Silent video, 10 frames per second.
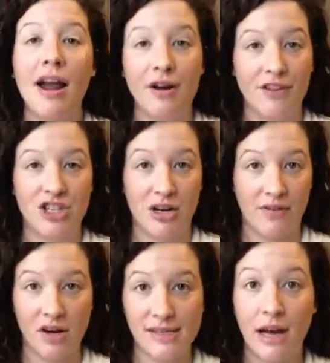higher vision
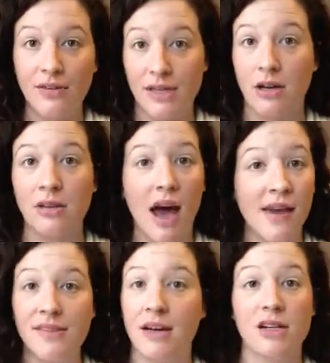of ourselves and our
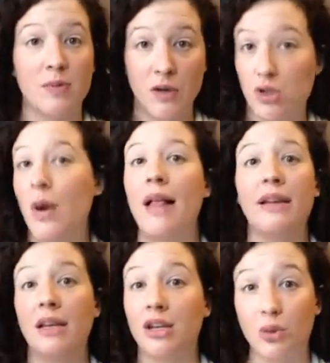lives and our
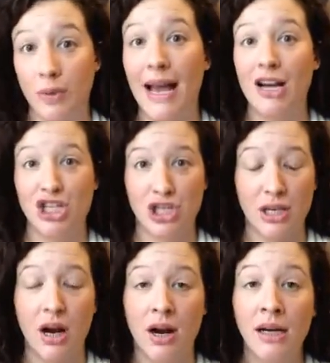spirituality and who we
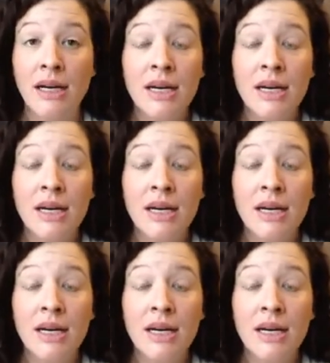actually are.